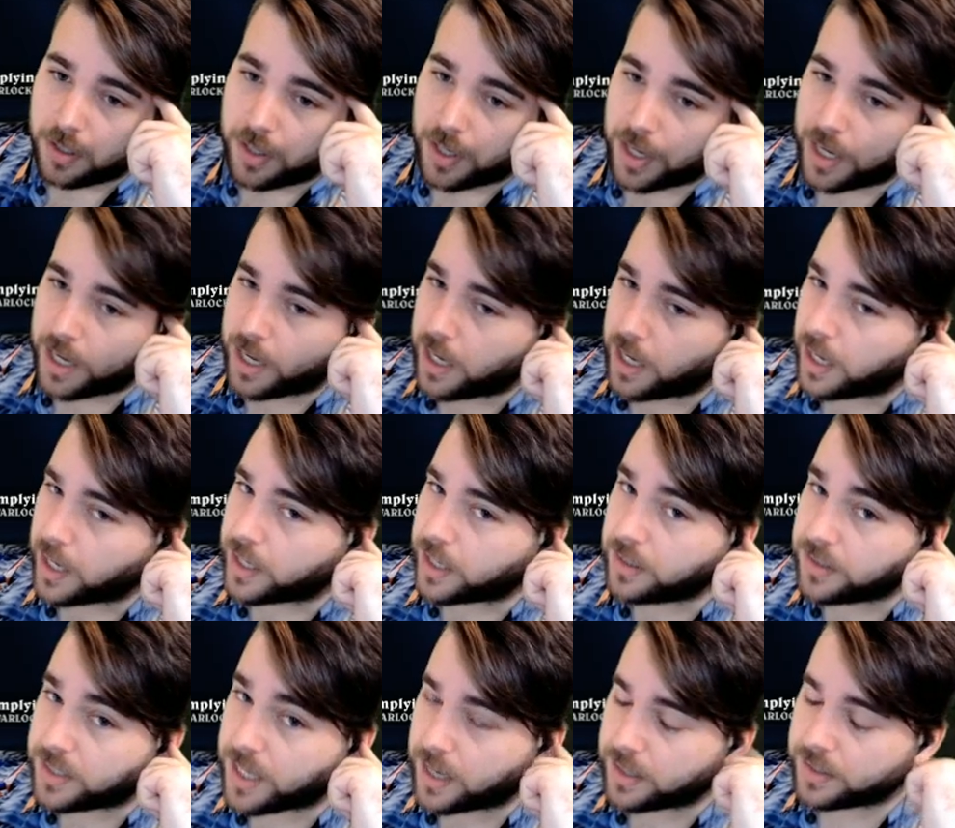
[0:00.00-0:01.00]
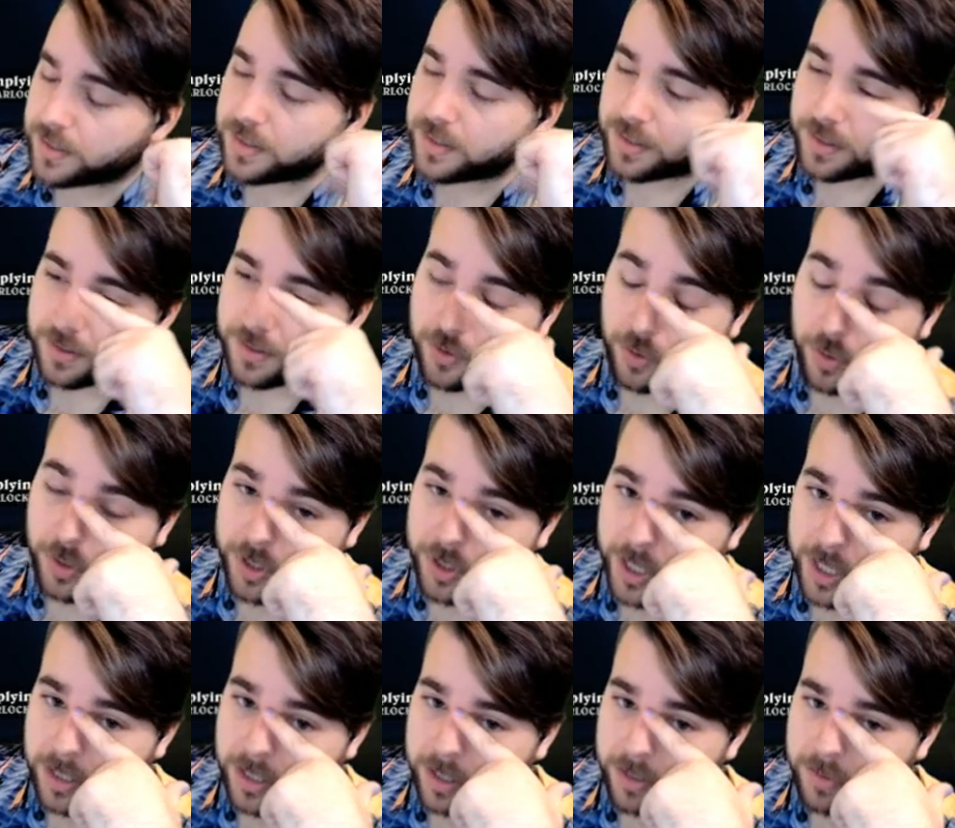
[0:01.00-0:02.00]
contests North
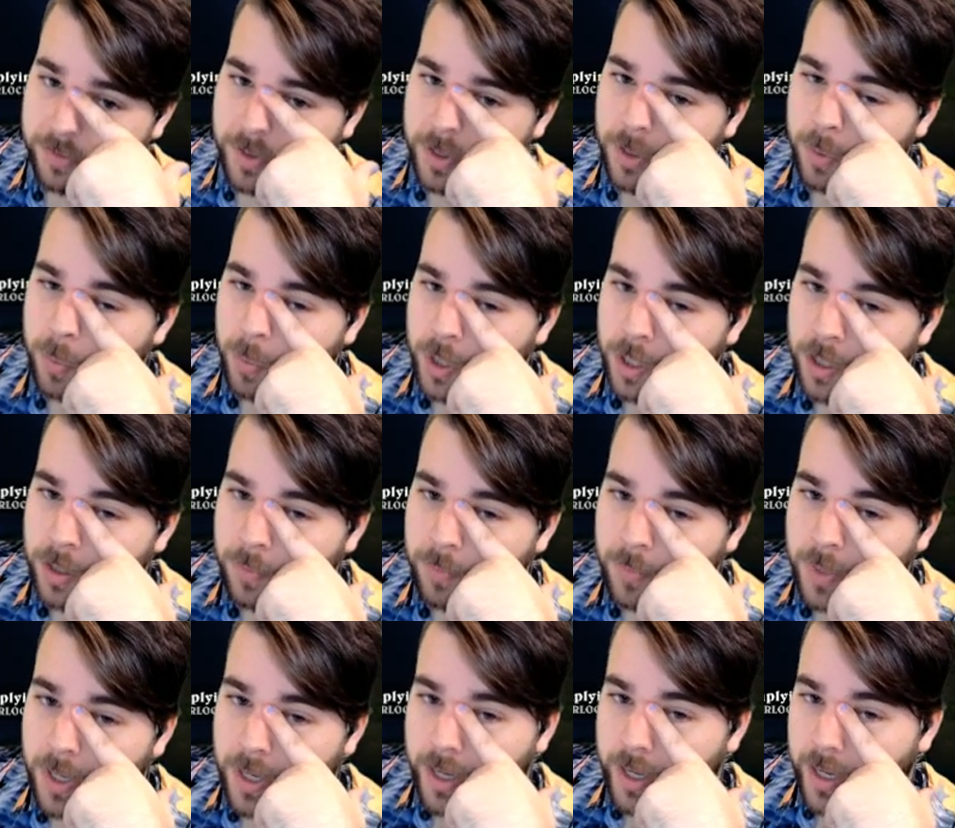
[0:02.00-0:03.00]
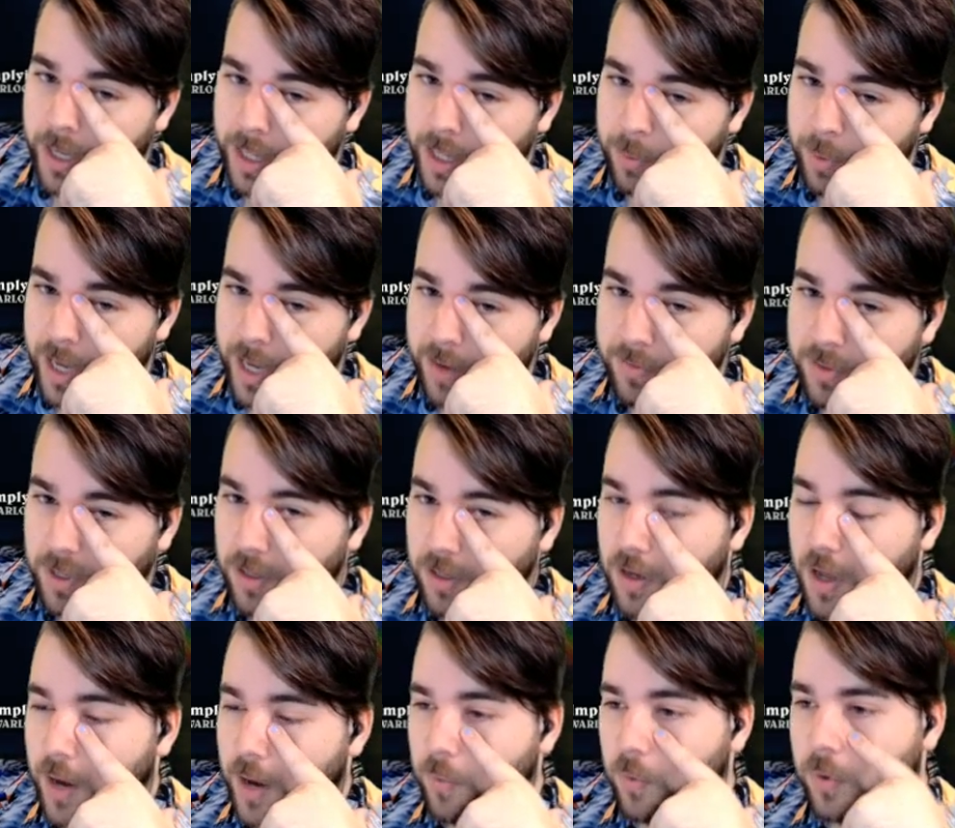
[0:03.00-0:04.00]
Strike Cleric very well, and then we have the
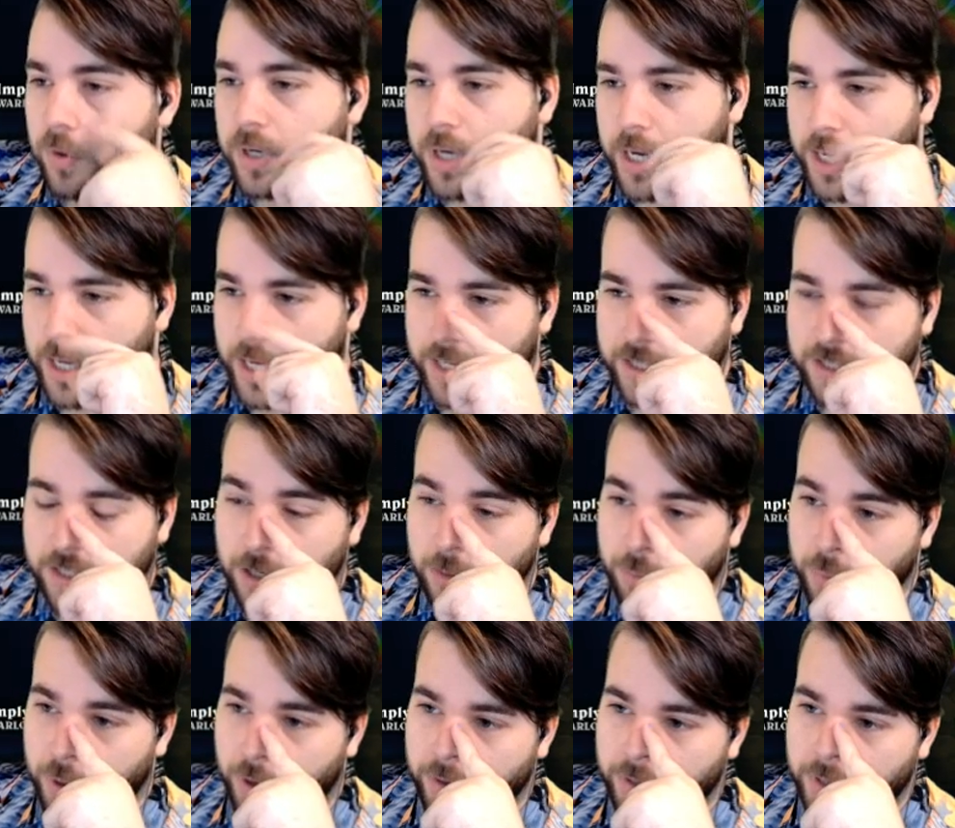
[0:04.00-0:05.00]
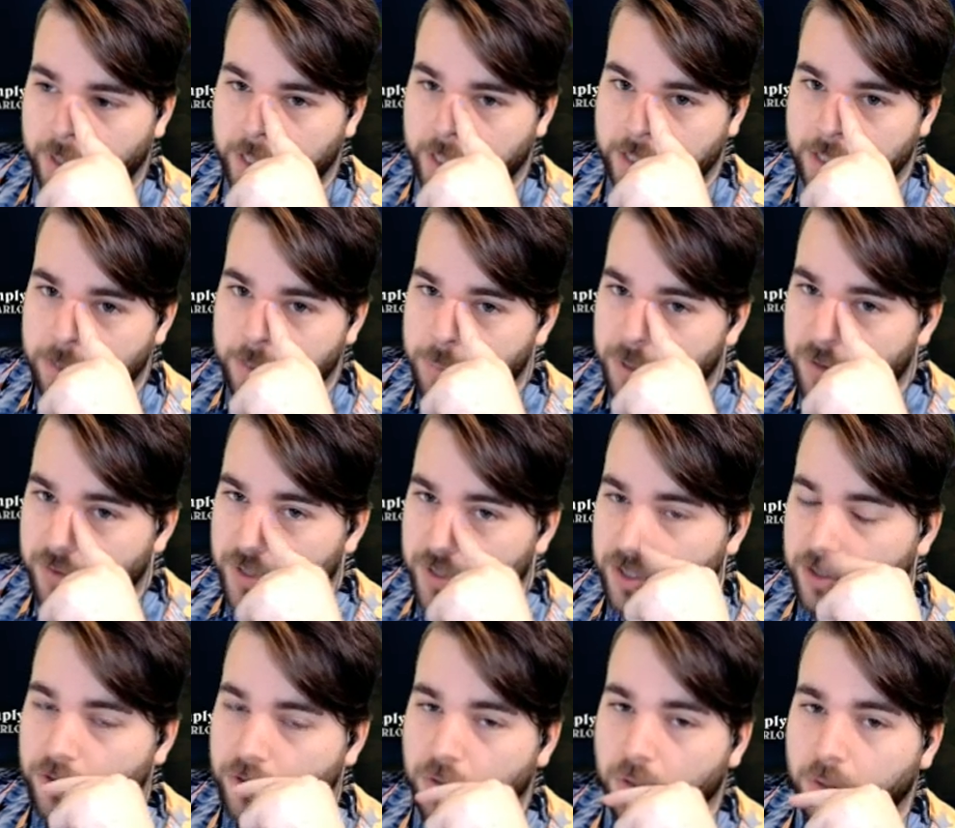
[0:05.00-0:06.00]
Light Warden in case our opponent is a bit of a
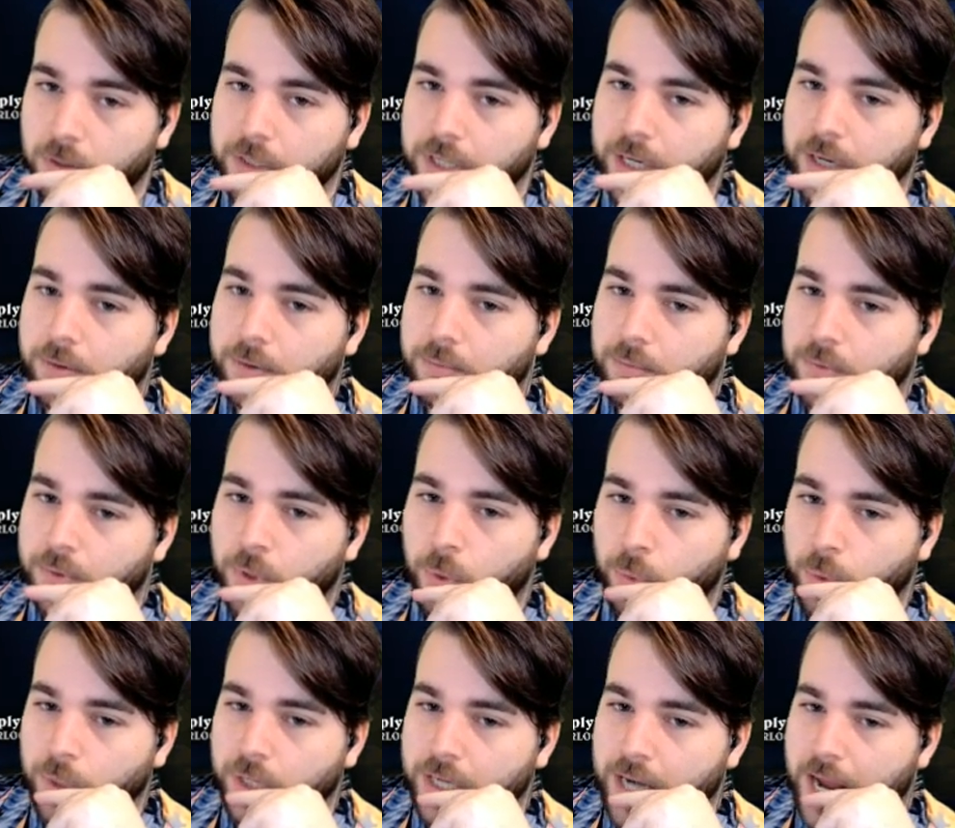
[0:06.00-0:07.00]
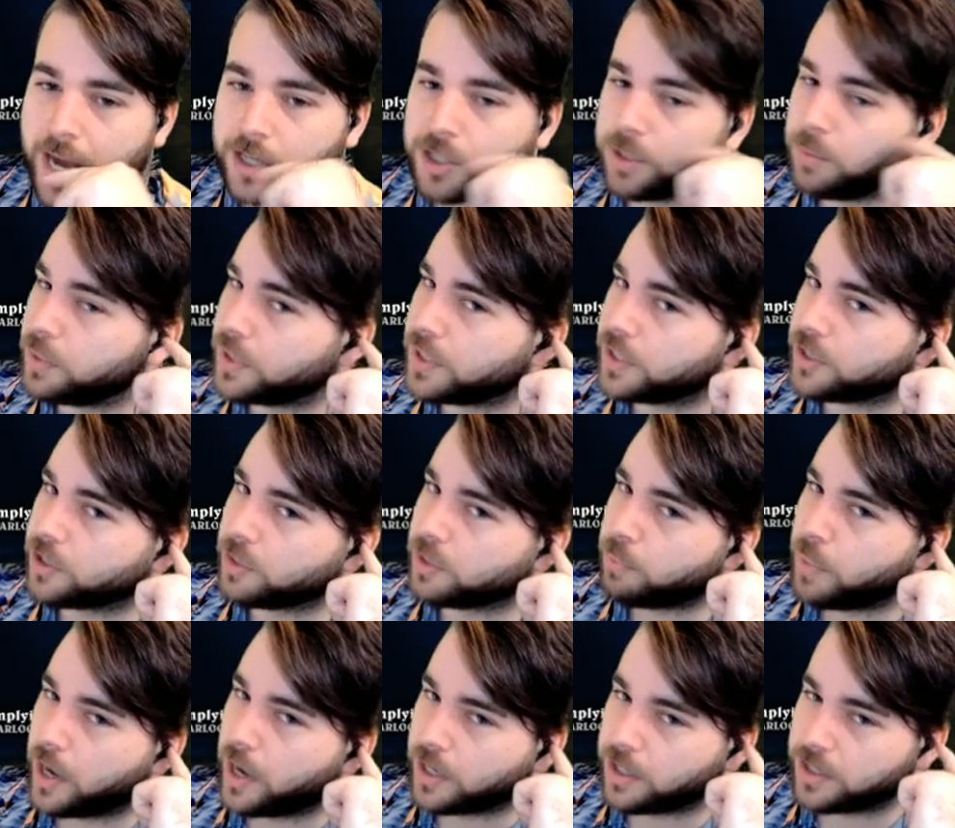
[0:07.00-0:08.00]
control deck. We can actually potentially
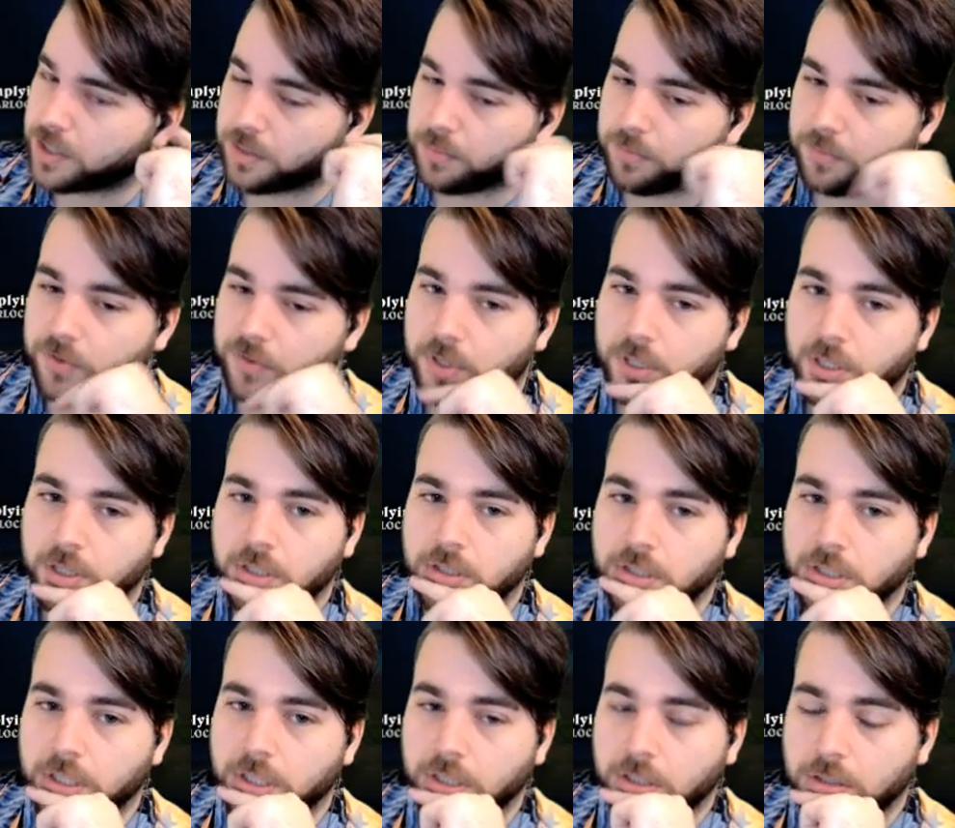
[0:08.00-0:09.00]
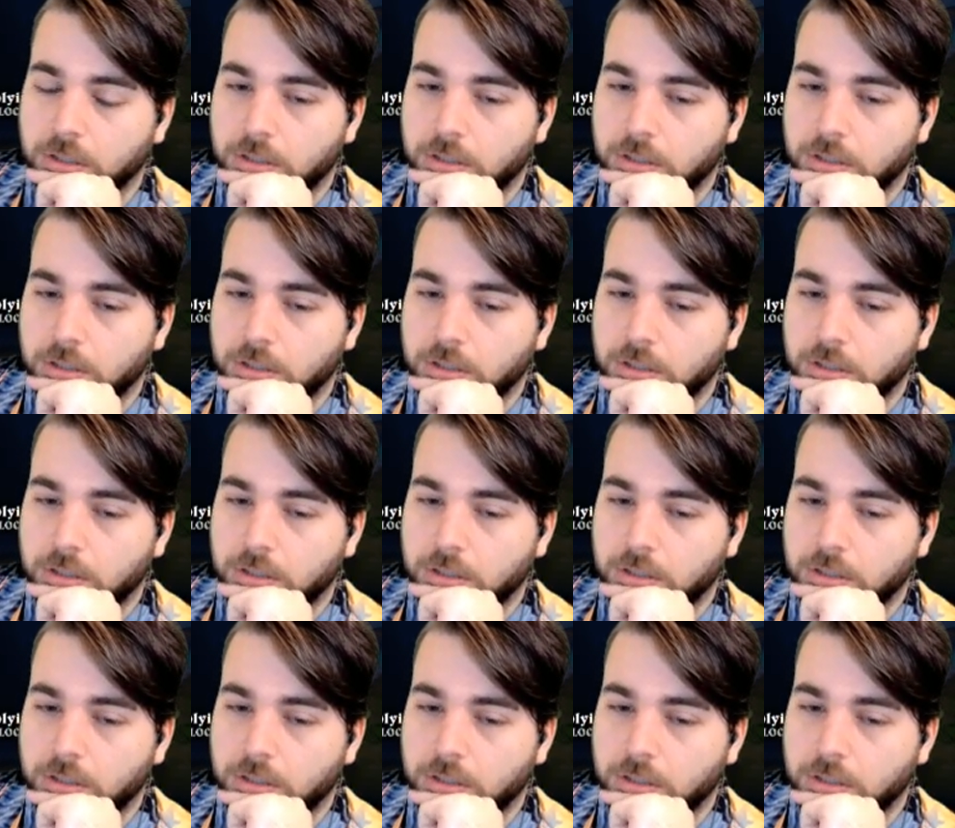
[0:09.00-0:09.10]
punish them for healing.